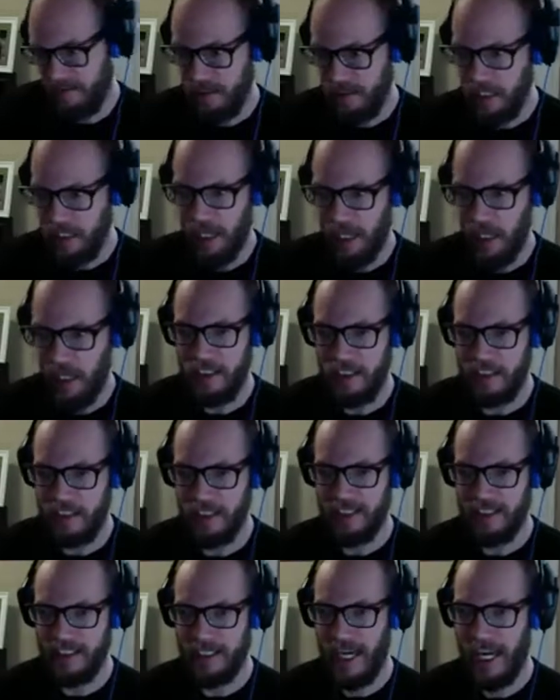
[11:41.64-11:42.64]
It
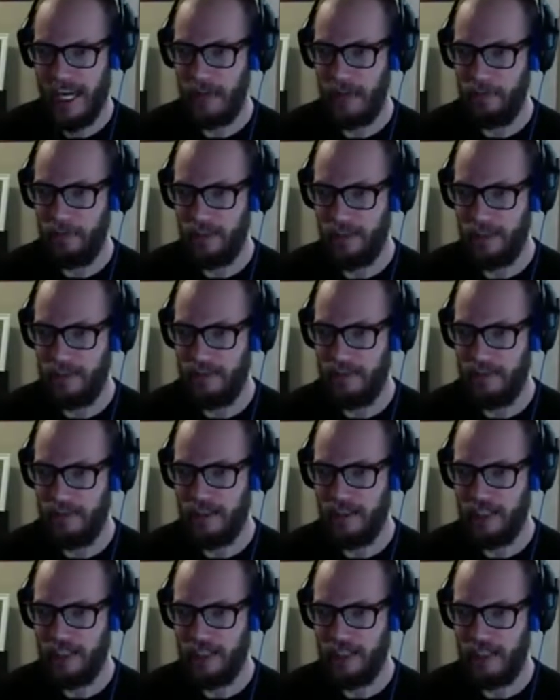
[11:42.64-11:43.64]
just happens
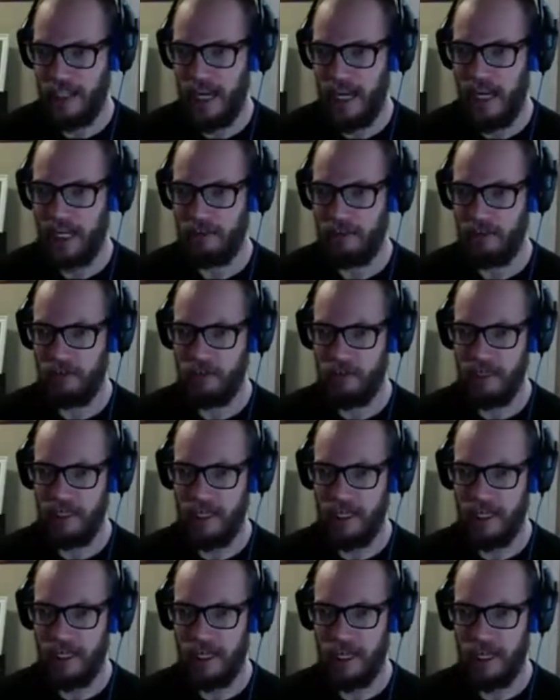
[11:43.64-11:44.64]
naturally,
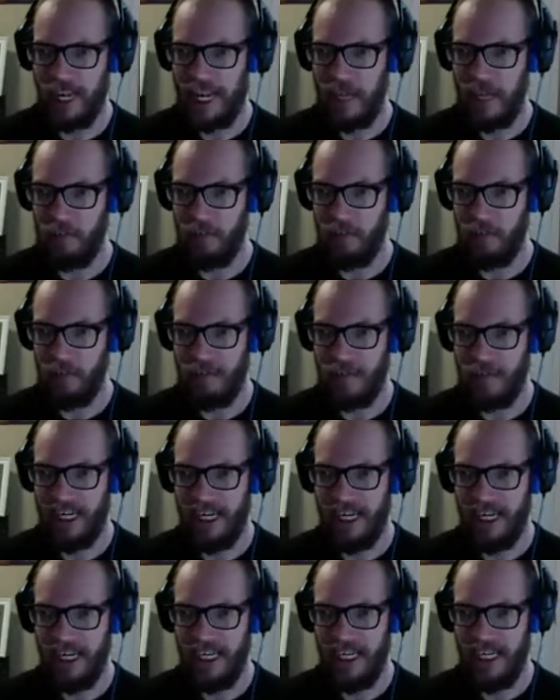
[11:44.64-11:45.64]
and it happens at an
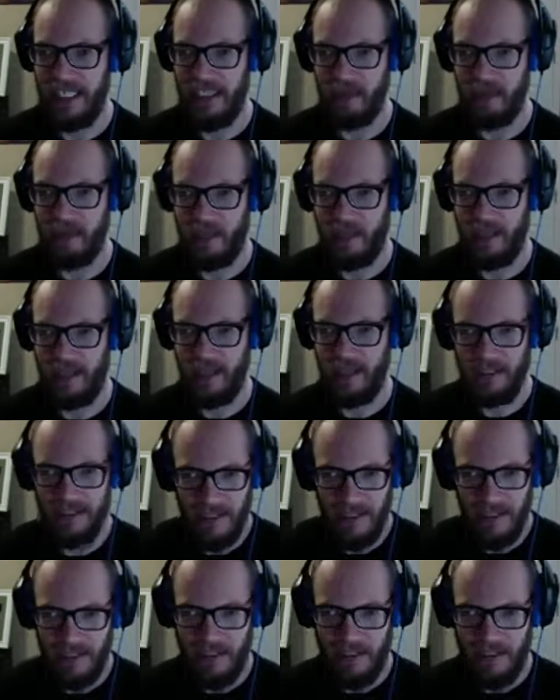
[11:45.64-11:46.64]
age where
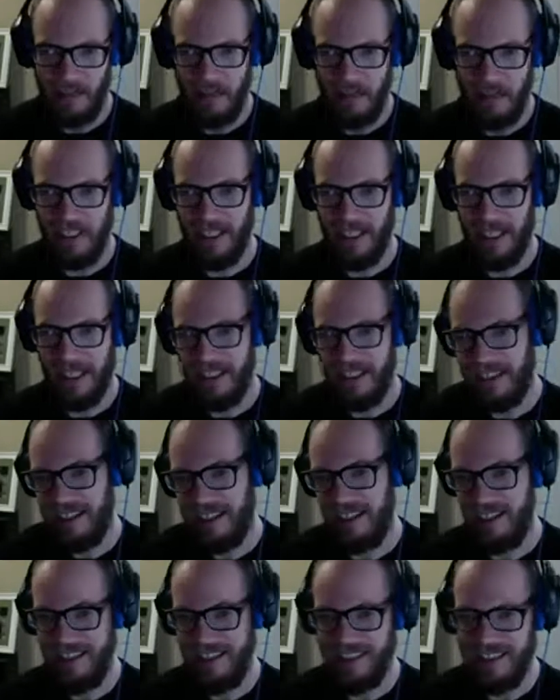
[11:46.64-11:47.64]
we're like,
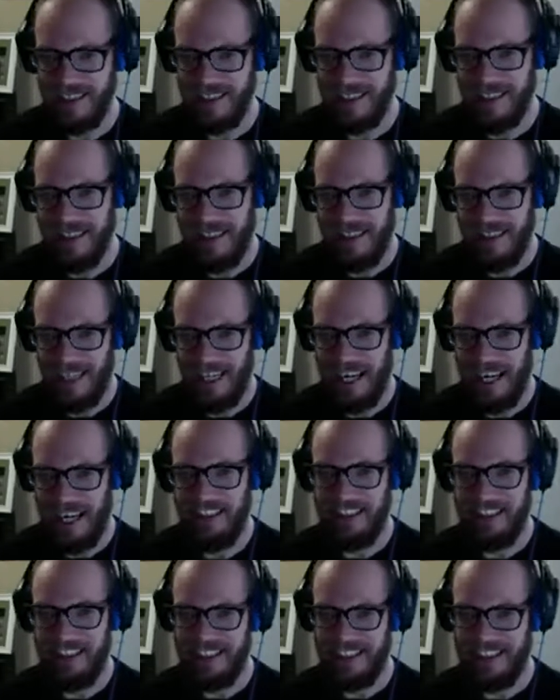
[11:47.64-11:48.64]
oh,
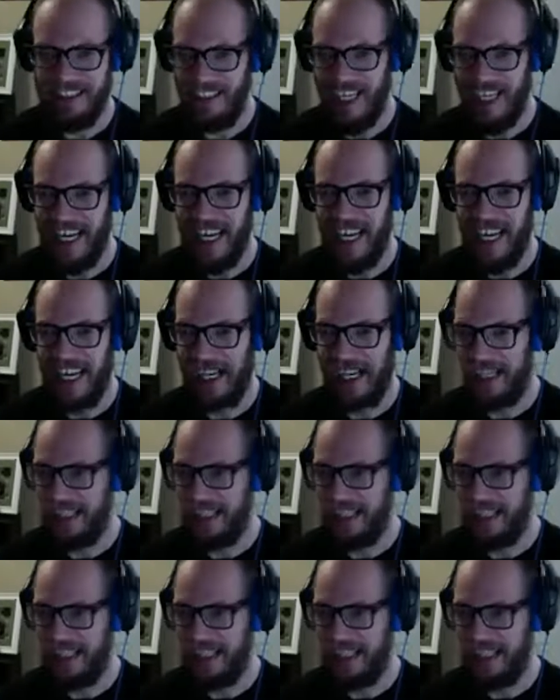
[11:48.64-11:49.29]
I'm just sad.